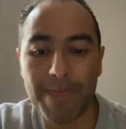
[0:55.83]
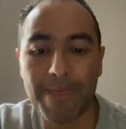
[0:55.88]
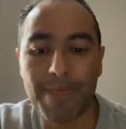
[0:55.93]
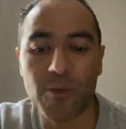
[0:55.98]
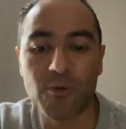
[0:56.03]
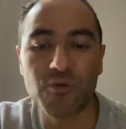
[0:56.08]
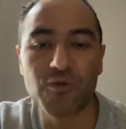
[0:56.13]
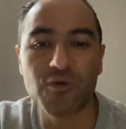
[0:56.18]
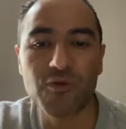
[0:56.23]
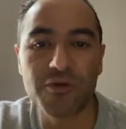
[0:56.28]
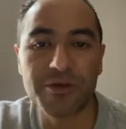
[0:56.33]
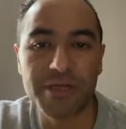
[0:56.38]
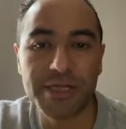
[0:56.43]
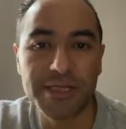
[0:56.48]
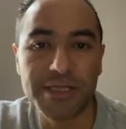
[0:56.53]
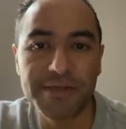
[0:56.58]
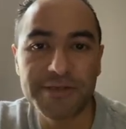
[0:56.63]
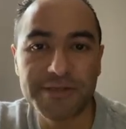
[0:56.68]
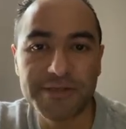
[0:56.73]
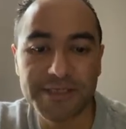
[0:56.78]
to your
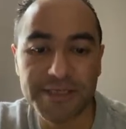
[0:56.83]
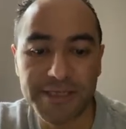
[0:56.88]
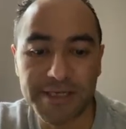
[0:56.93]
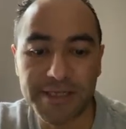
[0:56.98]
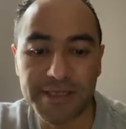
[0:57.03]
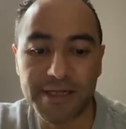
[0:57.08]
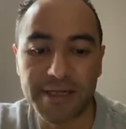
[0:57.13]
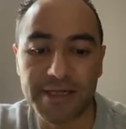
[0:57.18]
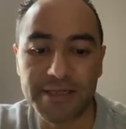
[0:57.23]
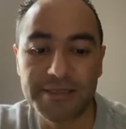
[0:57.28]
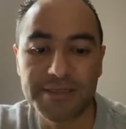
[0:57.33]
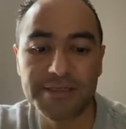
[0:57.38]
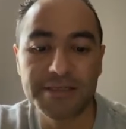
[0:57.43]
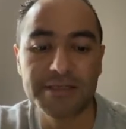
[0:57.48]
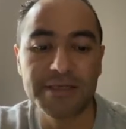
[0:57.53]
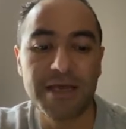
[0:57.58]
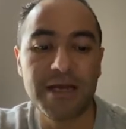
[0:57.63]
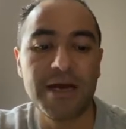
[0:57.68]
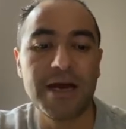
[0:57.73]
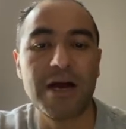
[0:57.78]
inner
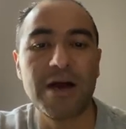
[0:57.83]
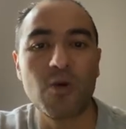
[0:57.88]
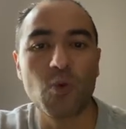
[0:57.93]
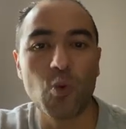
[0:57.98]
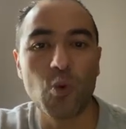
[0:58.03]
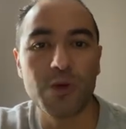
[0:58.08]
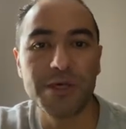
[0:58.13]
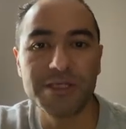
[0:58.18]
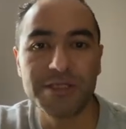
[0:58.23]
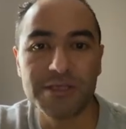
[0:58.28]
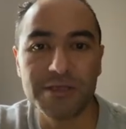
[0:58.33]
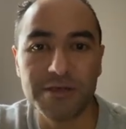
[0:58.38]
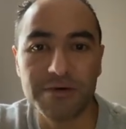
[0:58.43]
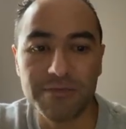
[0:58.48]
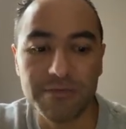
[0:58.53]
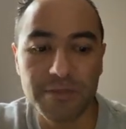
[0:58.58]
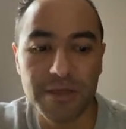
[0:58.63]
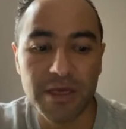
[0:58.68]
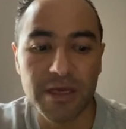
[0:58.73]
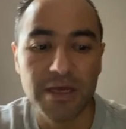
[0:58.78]
signals and
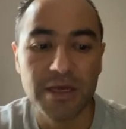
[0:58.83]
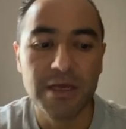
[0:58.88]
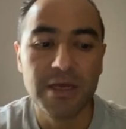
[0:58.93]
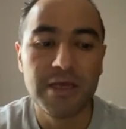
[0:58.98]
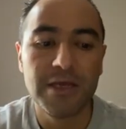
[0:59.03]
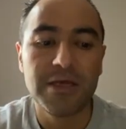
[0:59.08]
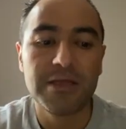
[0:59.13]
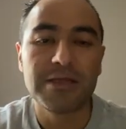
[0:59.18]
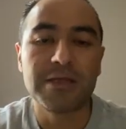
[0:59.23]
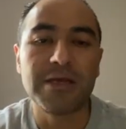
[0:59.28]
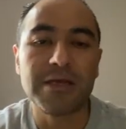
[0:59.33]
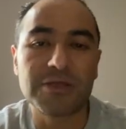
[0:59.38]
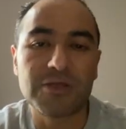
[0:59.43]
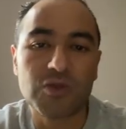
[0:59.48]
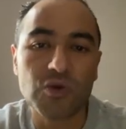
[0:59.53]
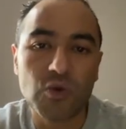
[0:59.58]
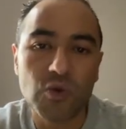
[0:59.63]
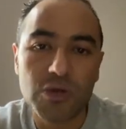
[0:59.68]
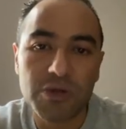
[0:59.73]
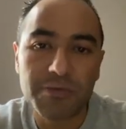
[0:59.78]
wisdom that
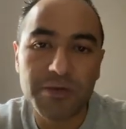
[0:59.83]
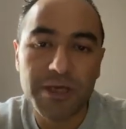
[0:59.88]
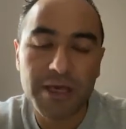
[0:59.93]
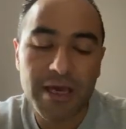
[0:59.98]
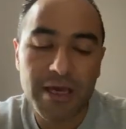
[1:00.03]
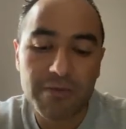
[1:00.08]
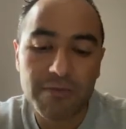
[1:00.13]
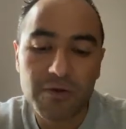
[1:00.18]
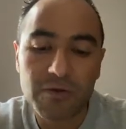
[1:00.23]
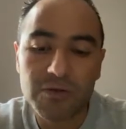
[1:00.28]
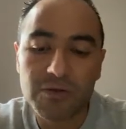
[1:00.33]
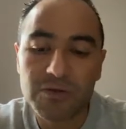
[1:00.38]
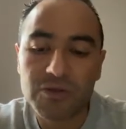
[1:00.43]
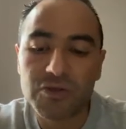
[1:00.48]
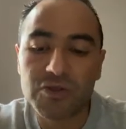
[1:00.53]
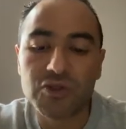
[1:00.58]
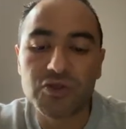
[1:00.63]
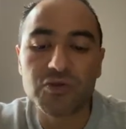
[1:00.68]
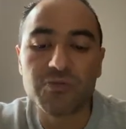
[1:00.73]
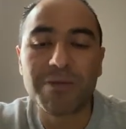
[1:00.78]
you will be able
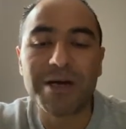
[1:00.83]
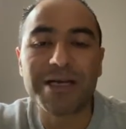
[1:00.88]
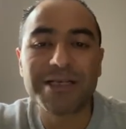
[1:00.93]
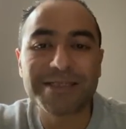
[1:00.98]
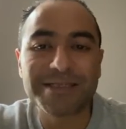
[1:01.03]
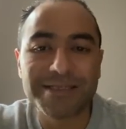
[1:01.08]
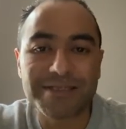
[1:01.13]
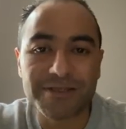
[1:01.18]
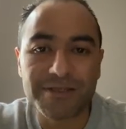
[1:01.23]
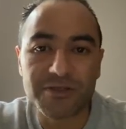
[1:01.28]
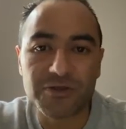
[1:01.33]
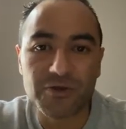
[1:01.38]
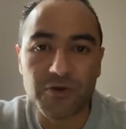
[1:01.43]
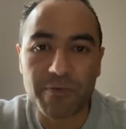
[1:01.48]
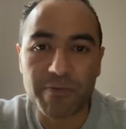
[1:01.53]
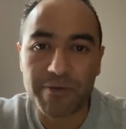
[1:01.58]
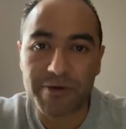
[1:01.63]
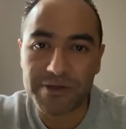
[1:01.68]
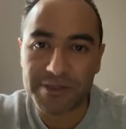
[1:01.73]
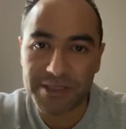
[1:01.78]
to master your
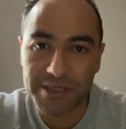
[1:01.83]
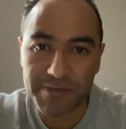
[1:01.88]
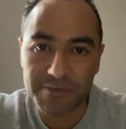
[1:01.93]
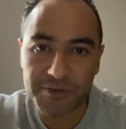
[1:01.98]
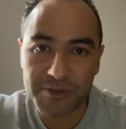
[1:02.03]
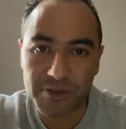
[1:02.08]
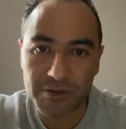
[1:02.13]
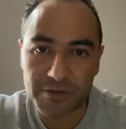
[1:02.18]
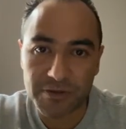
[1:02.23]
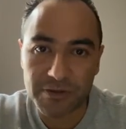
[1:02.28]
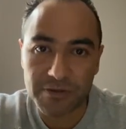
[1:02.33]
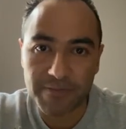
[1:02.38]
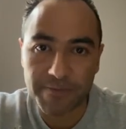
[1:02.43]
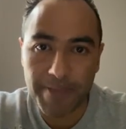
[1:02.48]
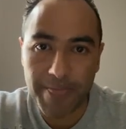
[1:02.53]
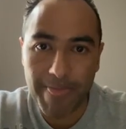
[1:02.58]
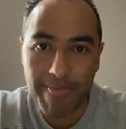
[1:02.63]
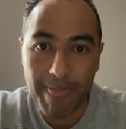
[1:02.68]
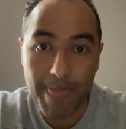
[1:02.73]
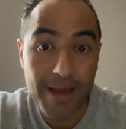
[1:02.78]
perception.
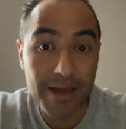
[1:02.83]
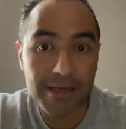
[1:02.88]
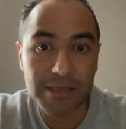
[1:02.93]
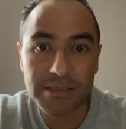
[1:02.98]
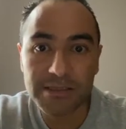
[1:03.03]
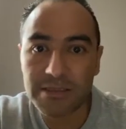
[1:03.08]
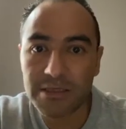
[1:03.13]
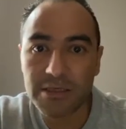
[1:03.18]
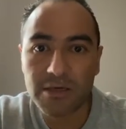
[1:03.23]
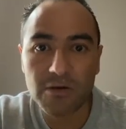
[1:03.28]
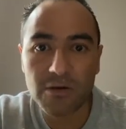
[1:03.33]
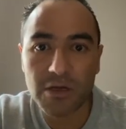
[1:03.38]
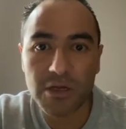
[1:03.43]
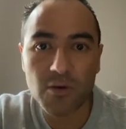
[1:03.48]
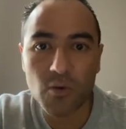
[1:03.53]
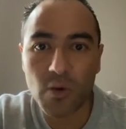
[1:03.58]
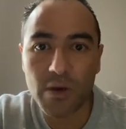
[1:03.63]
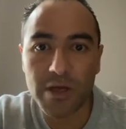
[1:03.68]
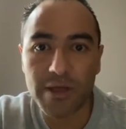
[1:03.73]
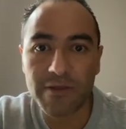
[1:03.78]
That is the only
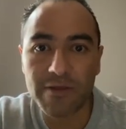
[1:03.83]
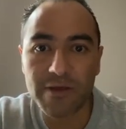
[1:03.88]
way